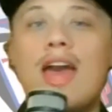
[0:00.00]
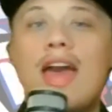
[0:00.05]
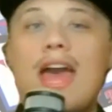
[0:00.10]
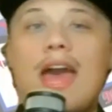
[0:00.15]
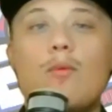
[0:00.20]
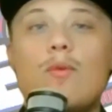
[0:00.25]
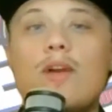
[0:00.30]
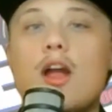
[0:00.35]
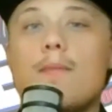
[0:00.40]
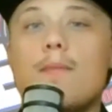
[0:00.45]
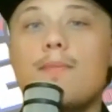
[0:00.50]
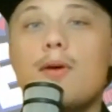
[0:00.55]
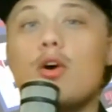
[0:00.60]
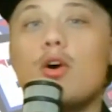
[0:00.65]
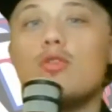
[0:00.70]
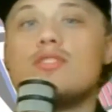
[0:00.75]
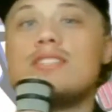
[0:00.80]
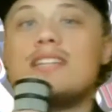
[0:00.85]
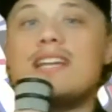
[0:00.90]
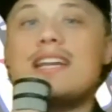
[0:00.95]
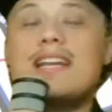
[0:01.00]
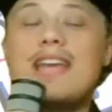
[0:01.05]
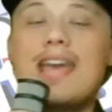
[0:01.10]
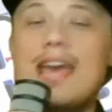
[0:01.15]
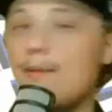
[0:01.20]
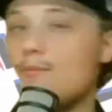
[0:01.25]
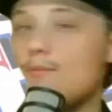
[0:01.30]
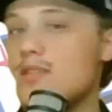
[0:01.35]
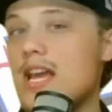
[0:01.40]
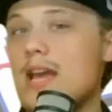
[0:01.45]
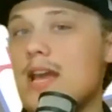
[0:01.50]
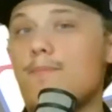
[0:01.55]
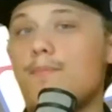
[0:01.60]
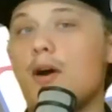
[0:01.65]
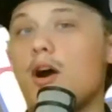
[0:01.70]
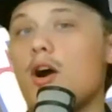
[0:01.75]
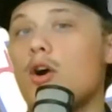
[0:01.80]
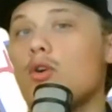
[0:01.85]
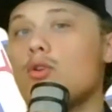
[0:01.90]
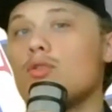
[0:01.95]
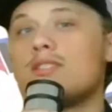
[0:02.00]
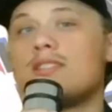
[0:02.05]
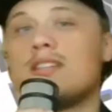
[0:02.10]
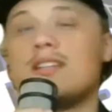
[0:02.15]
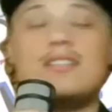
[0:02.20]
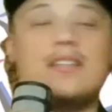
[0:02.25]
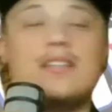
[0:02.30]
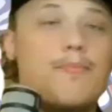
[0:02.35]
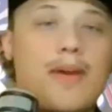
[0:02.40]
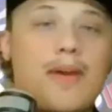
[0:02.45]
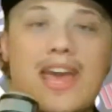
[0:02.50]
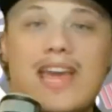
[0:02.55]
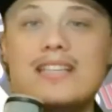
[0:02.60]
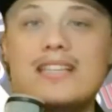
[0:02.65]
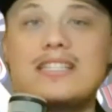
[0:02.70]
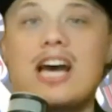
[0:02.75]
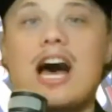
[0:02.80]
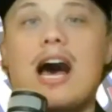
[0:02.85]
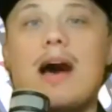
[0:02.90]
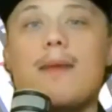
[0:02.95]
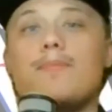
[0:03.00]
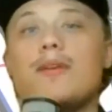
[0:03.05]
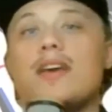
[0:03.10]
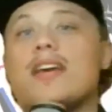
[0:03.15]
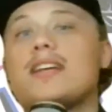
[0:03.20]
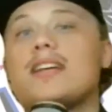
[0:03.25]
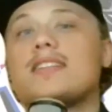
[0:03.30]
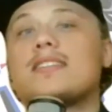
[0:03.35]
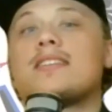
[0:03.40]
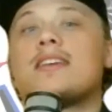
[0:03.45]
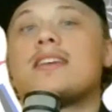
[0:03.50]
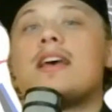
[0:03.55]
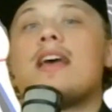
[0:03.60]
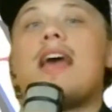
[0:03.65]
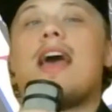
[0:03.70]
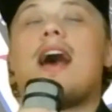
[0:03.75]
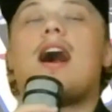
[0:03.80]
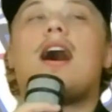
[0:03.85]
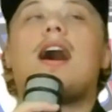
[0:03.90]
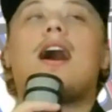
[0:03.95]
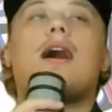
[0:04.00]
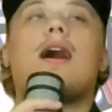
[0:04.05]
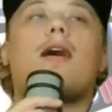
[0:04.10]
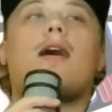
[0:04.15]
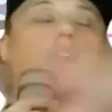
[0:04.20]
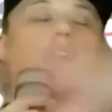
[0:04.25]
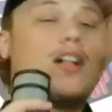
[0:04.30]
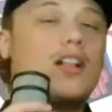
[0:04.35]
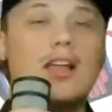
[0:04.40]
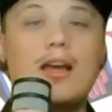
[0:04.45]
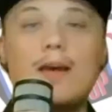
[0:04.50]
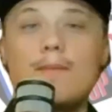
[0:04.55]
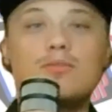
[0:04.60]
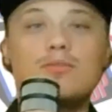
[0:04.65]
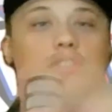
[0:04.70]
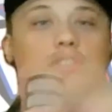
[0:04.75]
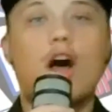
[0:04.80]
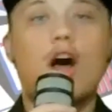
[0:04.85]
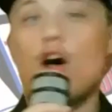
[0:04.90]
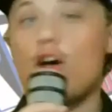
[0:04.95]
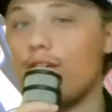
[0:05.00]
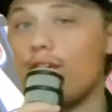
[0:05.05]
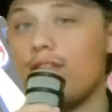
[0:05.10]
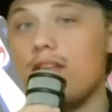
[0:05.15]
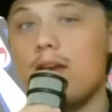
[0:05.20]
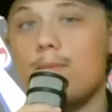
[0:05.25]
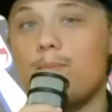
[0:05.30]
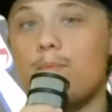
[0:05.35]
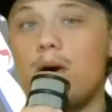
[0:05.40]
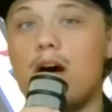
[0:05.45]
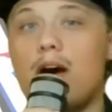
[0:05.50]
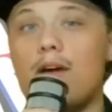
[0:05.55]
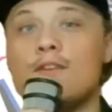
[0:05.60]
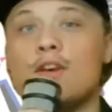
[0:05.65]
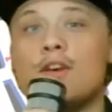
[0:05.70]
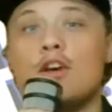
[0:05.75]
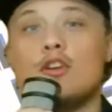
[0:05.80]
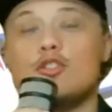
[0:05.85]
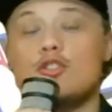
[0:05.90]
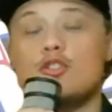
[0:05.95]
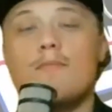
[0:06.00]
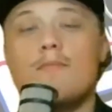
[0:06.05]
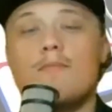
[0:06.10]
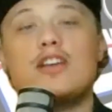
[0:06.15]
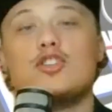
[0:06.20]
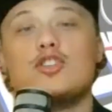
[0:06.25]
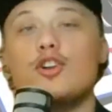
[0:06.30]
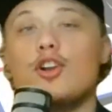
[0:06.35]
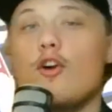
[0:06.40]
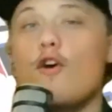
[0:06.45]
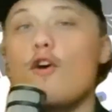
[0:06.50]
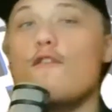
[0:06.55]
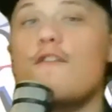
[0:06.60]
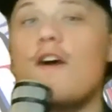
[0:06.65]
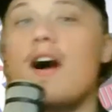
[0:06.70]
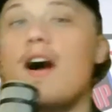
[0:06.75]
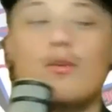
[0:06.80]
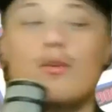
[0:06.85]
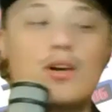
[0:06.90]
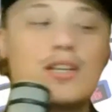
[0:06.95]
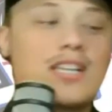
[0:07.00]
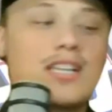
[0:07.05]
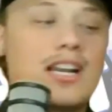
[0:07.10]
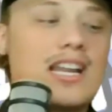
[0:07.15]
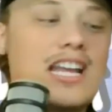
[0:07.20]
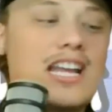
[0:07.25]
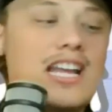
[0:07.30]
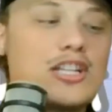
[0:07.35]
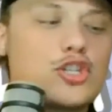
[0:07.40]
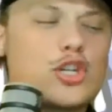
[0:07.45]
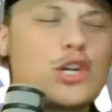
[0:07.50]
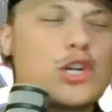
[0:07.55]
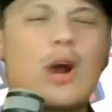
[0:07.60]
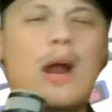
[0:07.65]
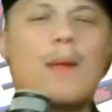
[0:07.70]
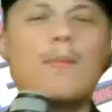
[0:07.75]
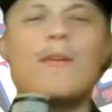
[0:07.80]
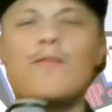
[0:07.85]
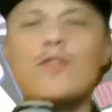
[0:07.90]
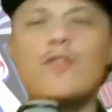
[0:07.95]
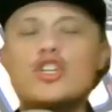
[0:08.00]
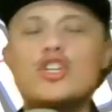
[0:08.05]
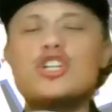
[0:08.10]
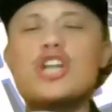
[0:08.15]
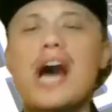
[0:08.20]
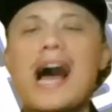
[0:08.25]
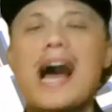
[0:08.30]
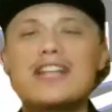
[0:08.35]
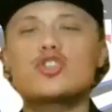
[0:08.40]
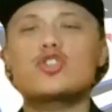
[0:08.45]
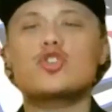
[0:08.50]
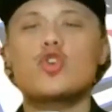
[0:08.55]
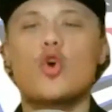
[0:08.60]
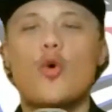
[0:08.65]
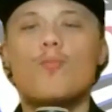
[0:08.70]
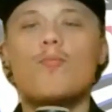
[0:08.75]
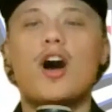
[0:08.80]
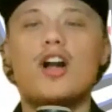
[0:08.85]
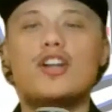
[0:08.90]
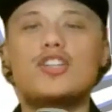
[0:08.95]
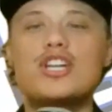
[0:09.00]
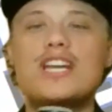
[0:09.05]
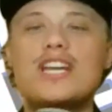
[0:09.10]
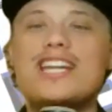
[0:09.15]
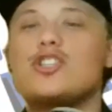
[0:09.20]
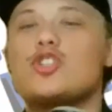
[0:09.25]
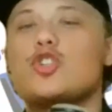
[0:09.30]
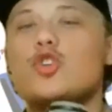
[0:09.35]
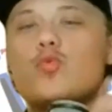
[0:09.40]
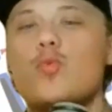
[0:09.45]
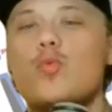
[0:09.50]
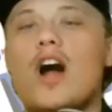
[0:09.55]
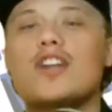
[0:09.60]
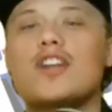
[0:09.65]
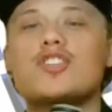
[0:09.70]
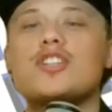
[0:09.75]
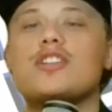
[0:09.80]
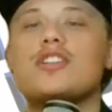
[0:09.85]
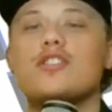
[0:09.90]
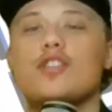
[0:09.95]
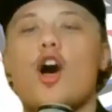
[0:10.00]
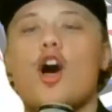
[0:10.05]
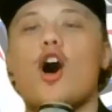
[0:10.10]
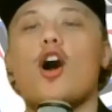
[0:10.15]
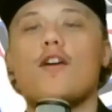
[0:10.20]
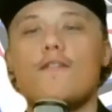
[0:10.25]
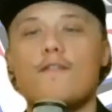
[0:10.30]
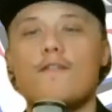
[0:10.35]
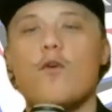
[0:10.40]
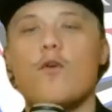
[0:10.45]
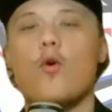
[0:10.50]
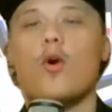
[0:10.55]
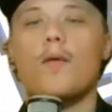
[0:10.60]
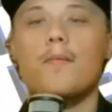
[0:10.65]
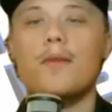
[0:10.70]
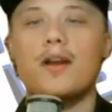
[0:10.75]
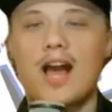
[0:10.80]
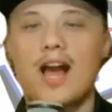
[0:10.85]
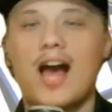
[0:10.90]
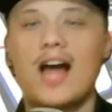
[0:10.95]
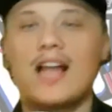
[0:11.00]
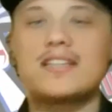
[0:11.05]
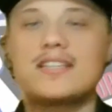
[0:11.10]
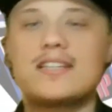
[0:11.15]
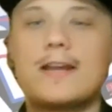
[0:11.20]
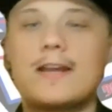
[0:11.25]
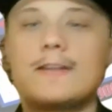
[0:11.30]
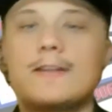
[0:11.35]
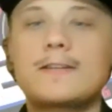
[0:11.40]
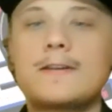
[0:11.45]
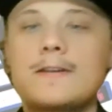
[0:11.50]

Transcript: And we are posting game day posts, debate topics, clips, all of the above. So make sure to go follow us on Instagram if you're not so much into watching long form content.